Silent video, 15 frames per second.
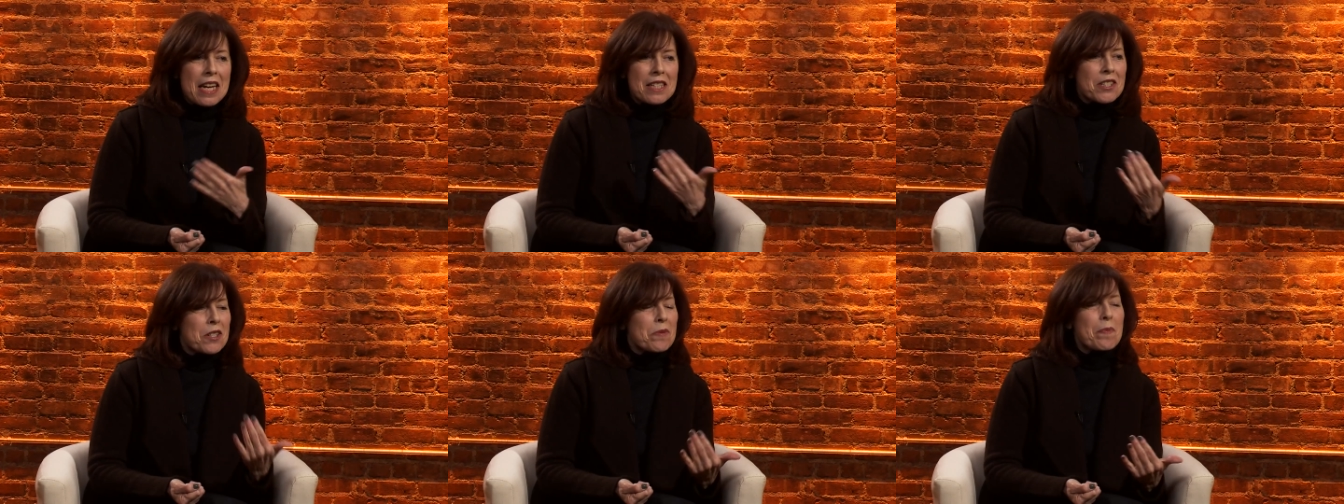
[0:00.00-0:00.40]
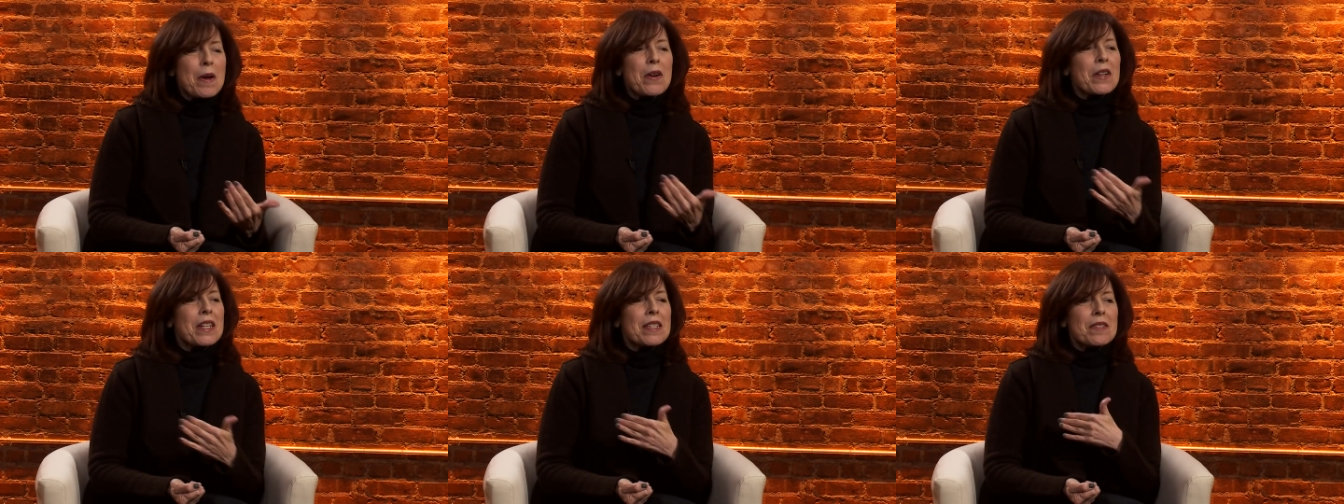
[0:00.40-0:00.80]
Asian
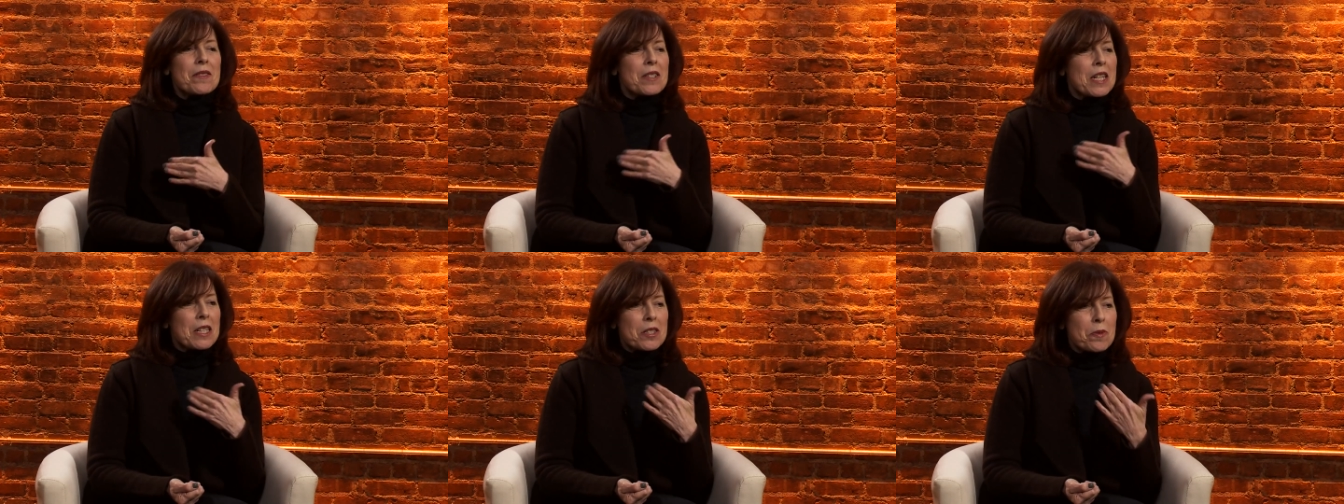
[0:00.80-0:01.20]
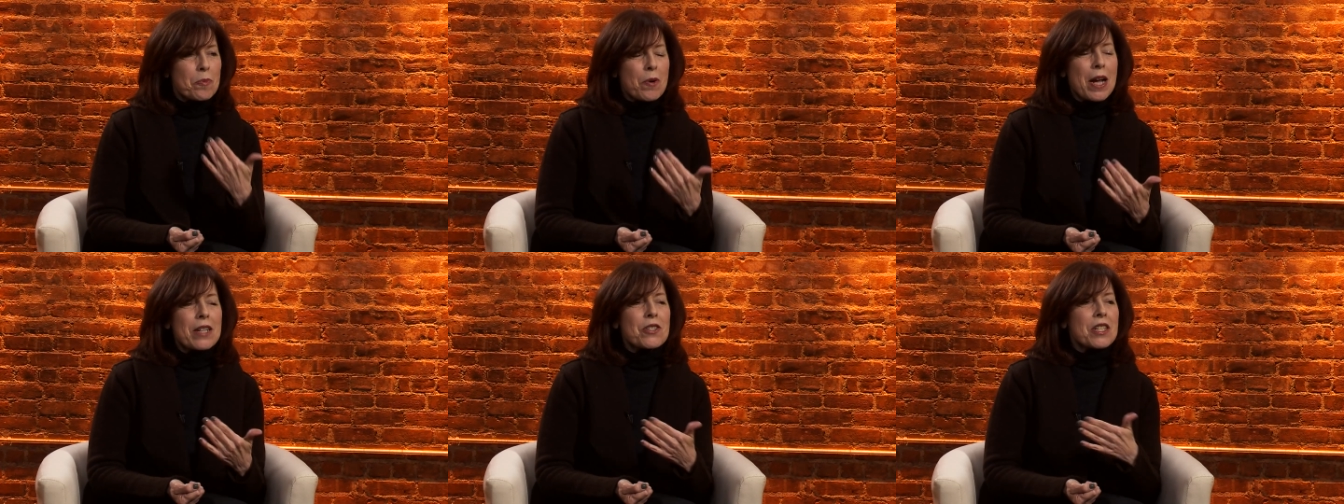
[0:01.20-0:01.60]
American
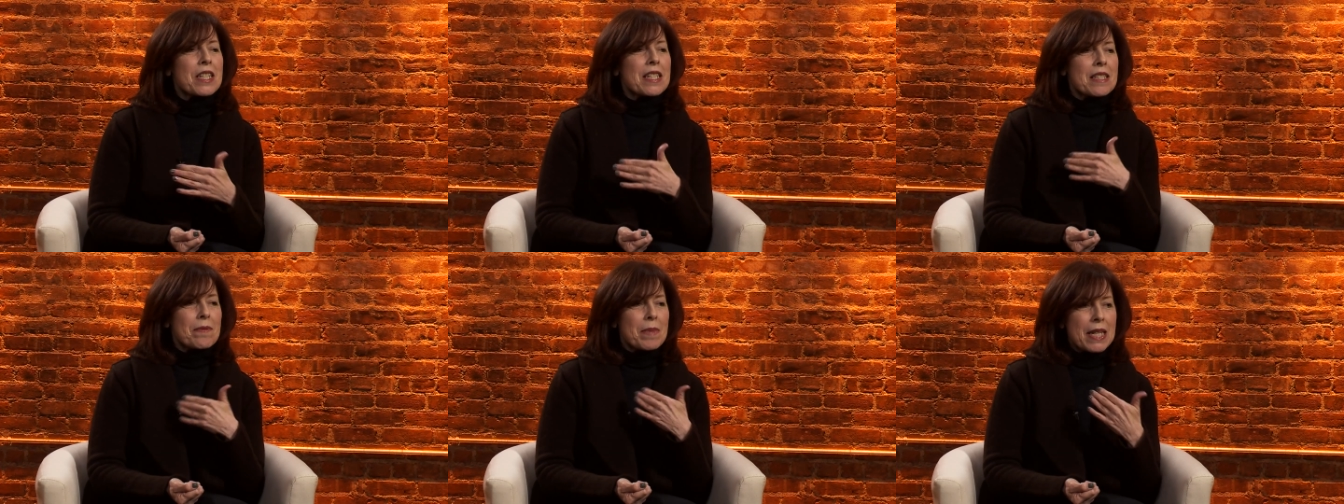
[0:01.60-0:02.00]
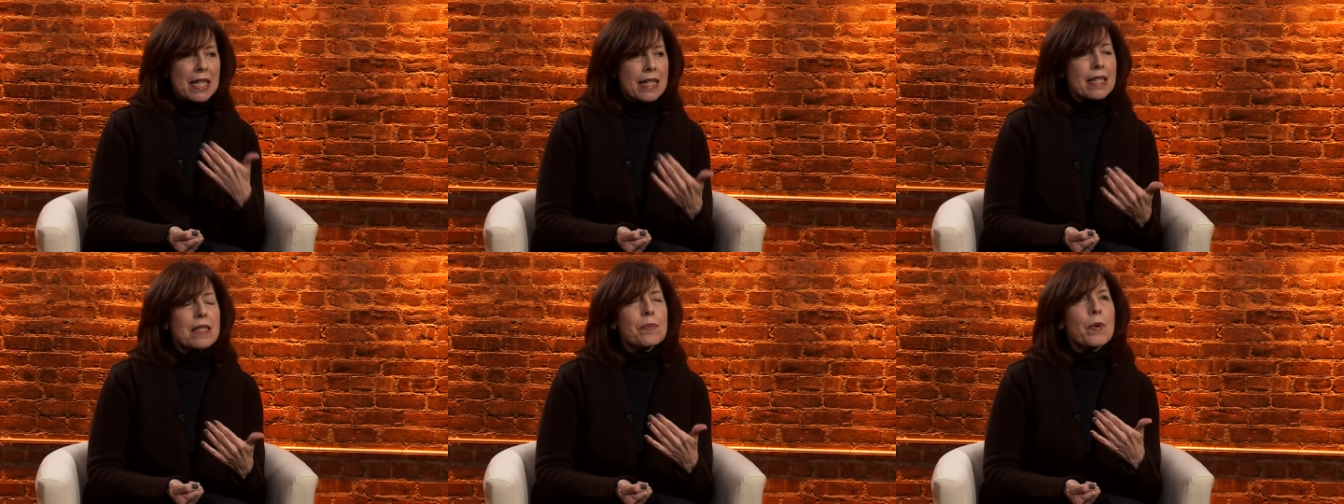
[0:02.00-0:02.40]
expression, media
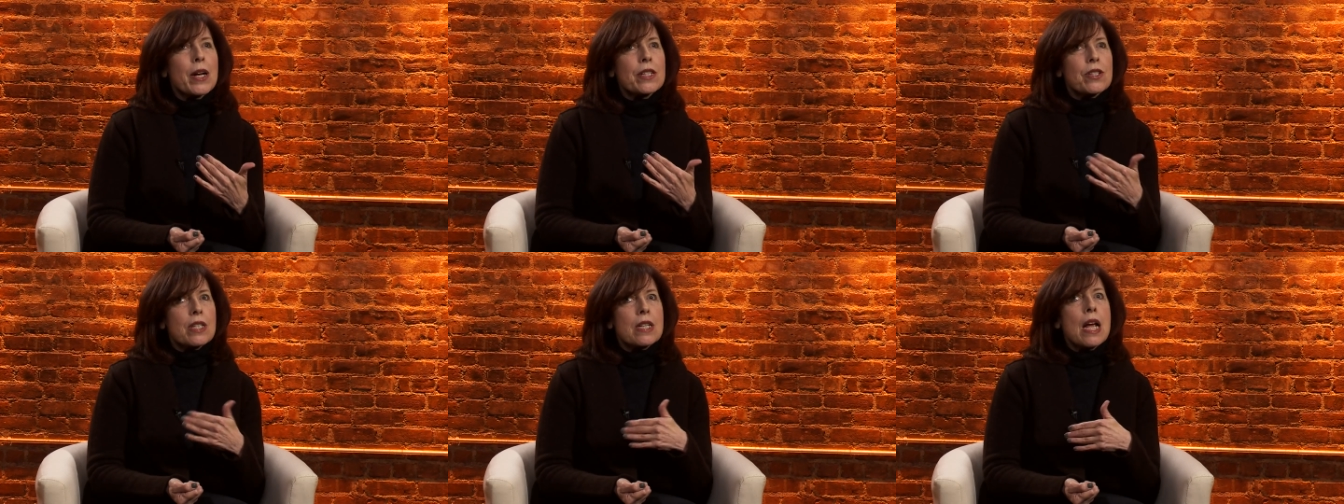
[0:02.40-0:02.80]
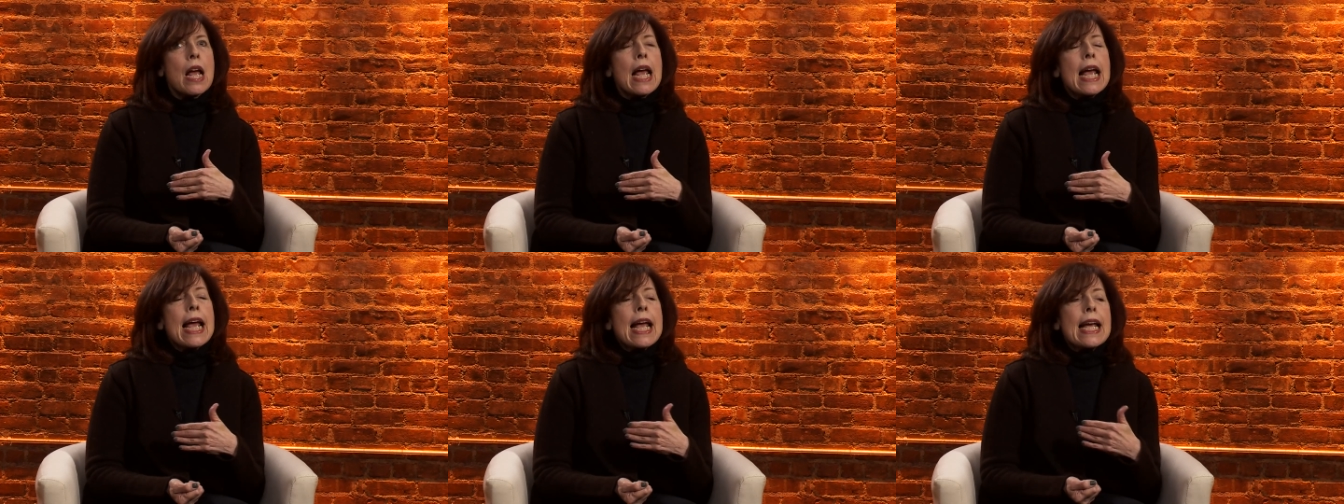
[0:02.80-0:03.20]
expression,
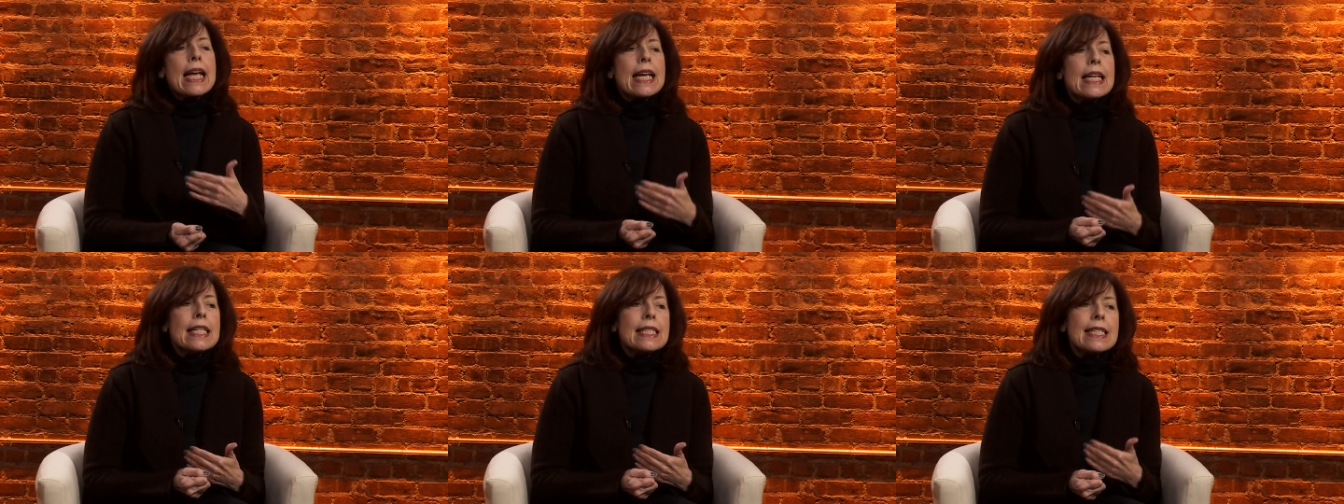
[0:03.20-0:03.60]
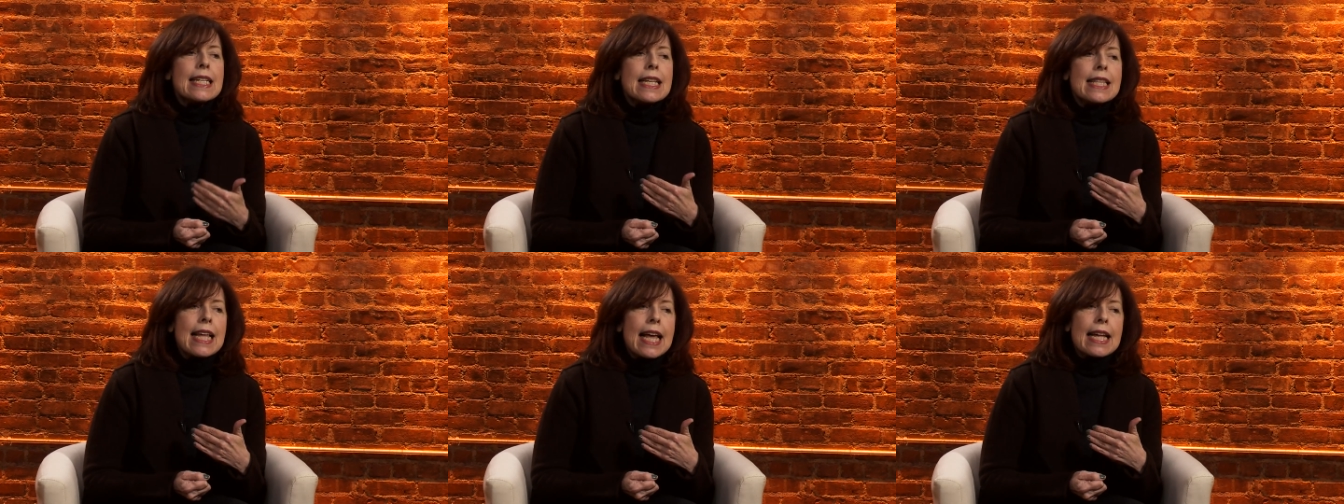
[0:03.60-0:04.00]
is
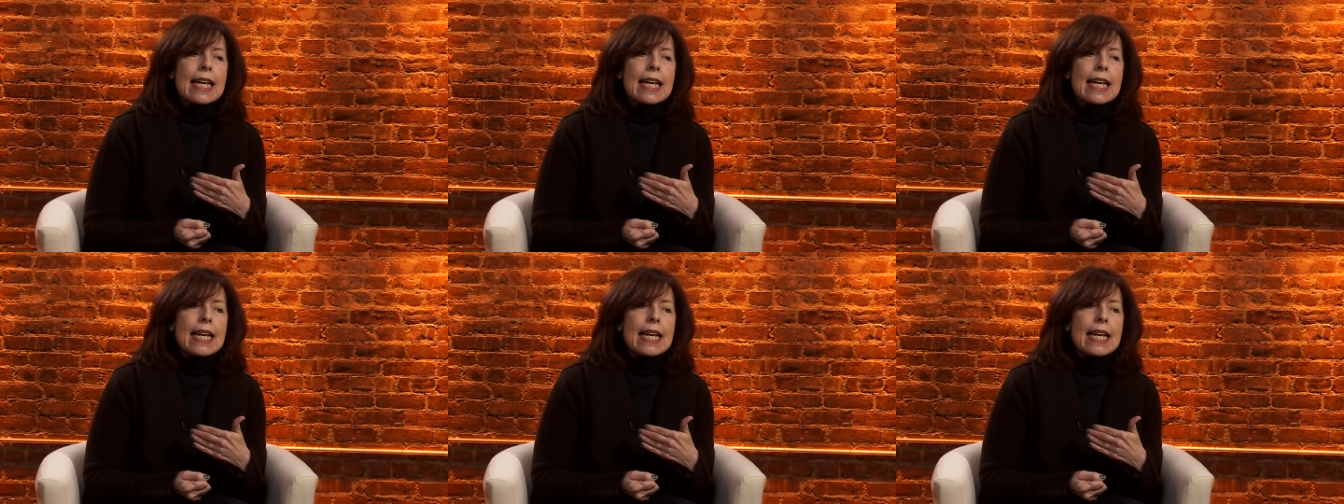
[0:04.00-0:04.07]
that